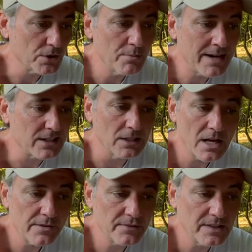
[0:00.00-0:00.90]
You make a
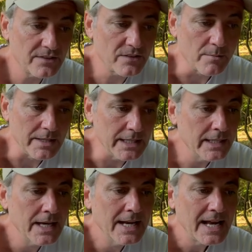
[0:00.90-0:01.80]
lot of sense to me,
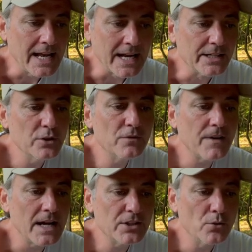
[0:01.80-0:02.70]
and I do
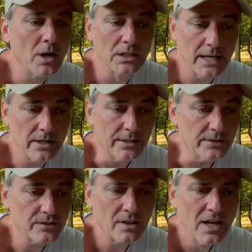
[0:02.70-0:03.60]
find you
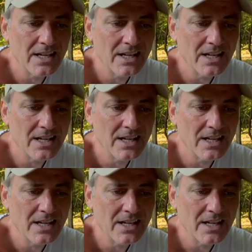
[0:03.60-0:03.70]
hilarious.